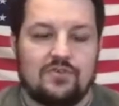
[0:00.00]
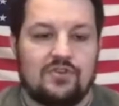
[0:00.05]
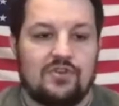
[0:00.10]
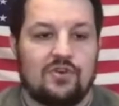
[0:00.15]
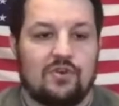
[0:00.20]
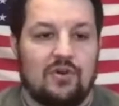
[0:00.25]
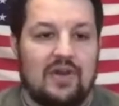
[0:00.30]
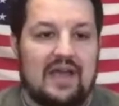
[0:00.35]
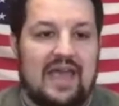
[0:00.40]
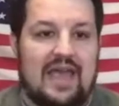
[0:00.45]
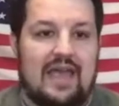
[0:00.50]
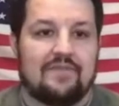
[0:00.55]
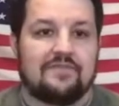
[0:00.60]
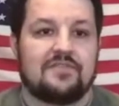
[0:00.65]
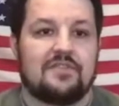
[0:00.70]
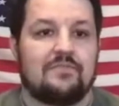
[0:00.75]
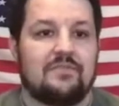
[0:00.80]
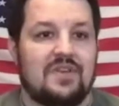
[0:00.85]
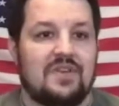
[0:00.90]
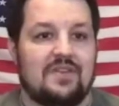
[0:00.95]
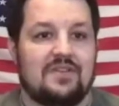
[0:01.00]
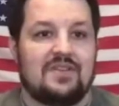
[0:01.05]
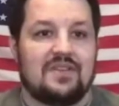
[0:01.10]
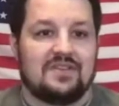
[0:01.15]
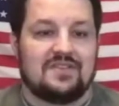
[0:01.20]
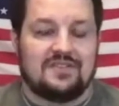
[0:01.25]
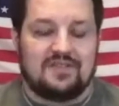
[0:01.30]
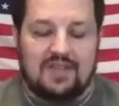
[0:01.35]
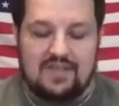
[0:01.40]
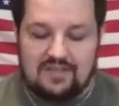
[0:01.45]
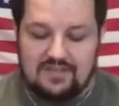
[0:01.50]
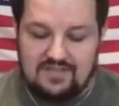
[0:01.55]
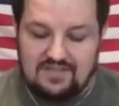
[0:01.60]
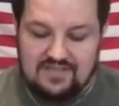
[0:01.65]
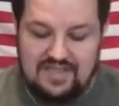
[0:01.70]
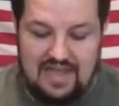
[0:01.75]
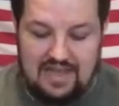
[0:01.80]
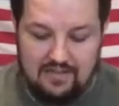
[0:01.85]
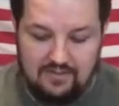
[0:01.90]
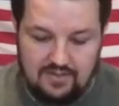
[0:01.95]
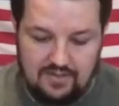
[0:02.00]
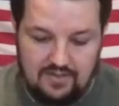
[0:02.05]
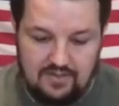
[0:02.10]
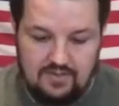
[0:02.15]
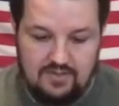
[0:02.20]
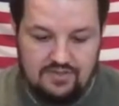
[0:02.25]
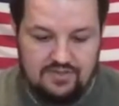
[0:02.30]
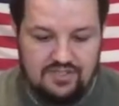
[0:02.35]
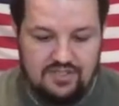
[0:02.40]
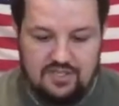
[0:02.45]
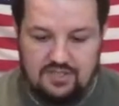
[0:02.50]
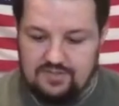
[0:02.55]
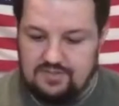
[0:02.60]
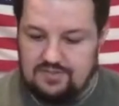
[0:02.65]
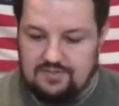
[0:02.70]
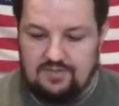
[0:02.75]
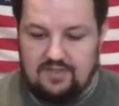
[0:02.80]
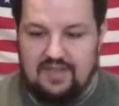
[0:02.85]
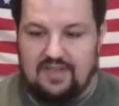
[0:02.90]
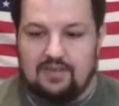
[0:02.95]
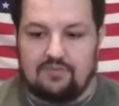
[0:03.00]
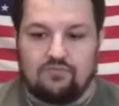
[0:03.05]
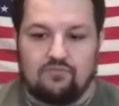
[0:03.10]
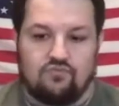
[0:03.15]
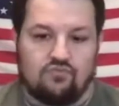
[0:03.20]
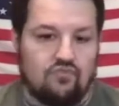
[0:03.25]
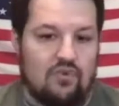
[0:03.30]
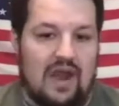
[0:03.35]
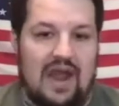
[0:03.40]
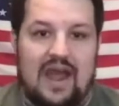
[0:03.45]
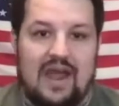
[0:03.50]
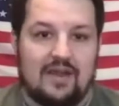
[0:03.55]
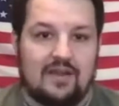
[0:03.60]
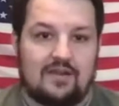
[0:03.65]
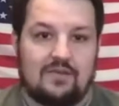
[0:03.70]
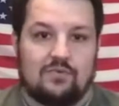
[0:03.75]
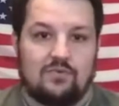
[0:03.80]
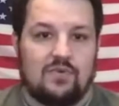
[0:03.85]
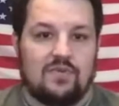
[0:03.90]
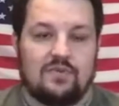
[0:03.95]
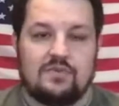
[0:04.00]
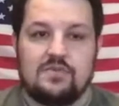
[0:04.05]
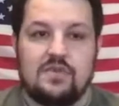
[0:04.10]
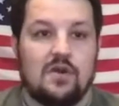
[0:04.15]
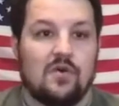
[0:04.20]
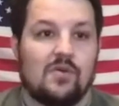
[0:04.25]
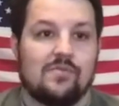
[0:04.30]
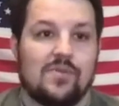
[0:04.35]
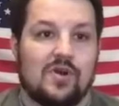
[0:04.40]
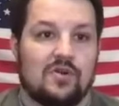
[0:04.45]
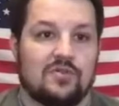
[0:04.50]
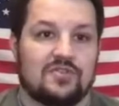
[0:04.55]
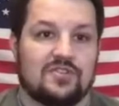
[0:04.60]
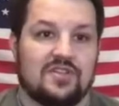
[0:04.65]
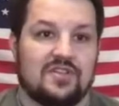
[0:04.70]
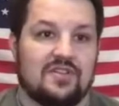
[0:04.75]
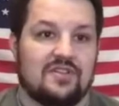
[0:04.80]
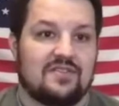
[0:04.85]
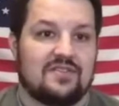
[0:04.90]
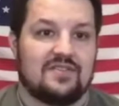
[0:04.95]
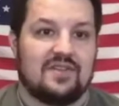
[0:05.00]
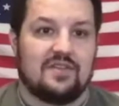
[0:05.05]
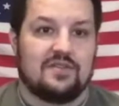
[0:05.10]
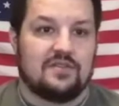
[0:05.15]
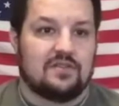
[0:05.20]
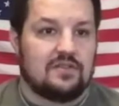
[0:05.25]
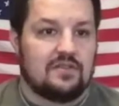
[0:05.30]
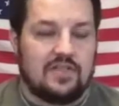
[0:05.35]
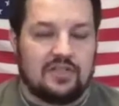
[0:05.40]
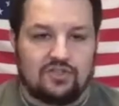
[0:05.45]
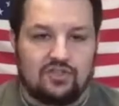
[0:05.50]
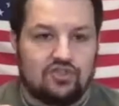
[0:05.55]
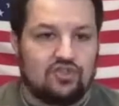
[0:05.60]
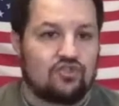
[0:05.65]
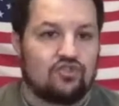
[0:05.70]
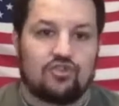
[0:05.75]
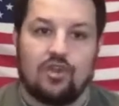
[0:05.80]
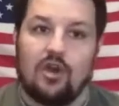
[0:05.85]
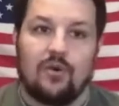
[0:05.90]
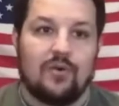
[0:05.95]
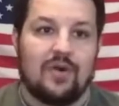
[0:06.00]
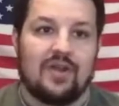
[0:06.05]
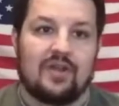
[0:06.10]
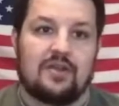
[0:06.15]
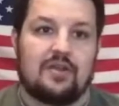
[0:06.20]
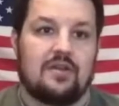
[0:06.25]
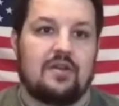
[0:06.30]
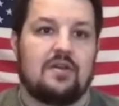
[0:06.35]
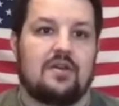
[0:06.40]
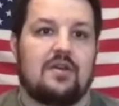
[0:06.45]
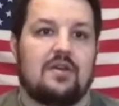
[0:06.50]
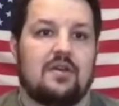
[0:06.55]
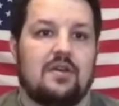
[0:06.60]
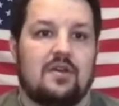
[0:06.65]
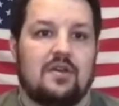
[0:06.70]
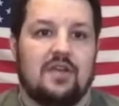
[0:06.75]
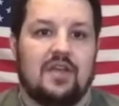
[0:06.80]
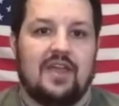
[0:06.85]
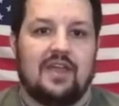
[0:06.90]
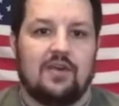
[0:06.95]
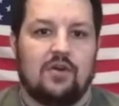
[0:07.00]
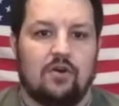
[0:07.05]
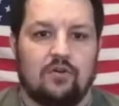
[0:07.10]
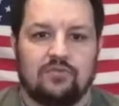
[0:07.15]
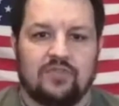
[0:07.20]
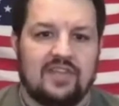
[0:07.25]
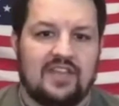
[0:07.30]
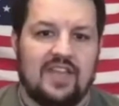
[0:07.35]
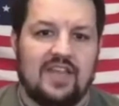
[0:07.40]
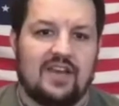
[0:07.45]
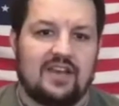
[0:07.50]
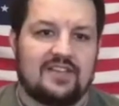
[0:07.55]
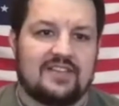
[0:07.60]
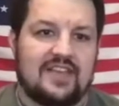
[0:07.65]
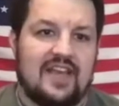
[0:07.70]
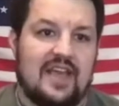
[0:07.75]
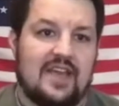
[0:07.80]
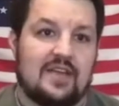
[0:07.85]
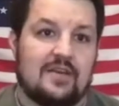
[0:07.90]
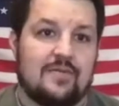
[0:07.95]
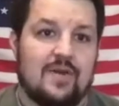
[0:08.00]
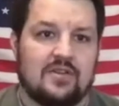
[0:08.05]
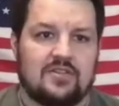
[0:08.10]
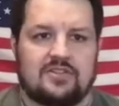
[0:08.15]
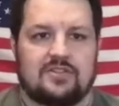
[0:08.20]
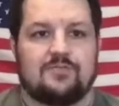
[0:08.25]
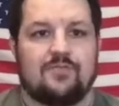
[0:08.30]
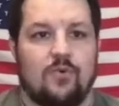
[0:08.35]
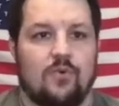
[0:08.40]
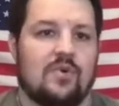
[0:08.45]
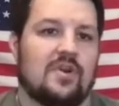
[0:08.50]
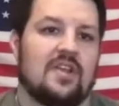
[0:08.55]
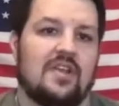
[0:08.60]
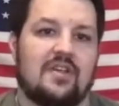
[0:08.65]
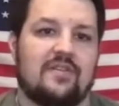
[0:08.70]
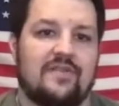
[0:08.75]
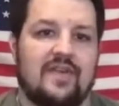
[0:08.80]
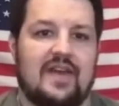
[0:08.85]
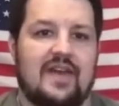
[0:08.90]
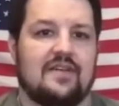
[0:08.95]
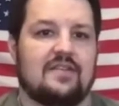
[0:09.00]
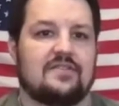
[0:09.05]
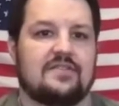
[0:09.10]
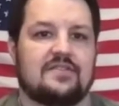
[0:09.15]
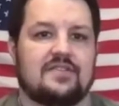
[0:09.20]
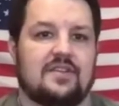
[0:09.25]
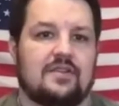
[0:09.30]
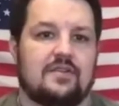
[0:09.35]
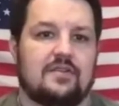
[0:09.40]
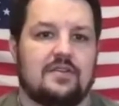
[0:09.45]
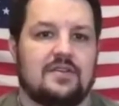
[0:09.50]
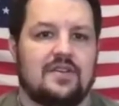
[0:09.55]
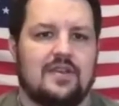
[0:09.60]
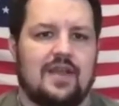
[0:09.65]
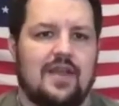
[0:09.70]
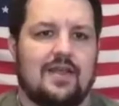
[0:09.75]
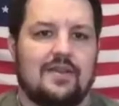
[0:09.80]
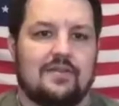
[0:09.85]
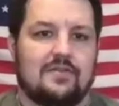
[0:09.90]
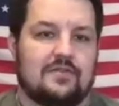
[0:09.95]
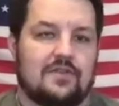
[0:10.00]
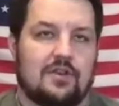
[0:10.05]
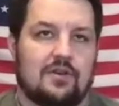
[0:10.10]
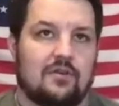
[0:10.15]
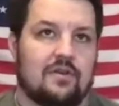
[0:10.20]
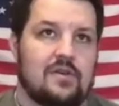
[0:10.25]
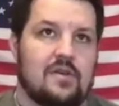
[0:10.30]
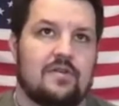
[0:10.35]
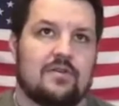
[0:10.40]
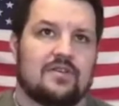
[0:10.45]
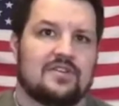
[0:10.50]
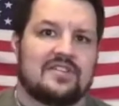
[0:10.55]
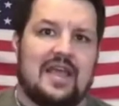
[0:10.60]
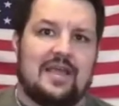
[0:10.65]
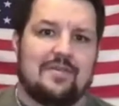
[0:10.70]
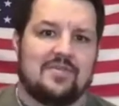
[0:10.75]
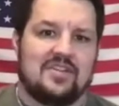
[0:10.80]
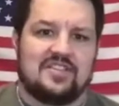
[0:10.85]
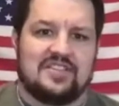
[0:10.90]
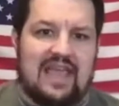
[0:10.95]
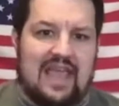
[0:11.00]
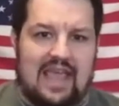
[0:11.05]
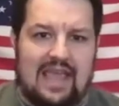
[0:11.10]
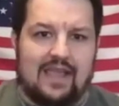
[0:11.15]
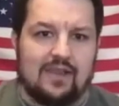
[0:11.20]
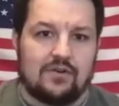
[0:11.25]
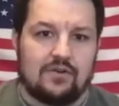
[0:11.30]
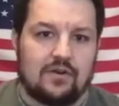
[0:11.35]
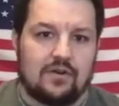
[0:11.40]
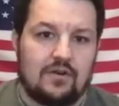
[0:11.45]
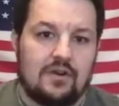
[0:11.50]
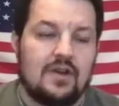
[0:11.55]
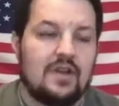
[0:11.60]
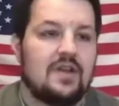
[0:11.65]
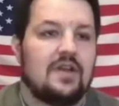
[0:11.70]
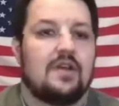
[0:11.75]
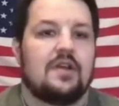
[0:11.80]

You don't have to be this like solid, just like rock with no emotions and like stoic and only get excited about sporting events, and your only other excitement is anger.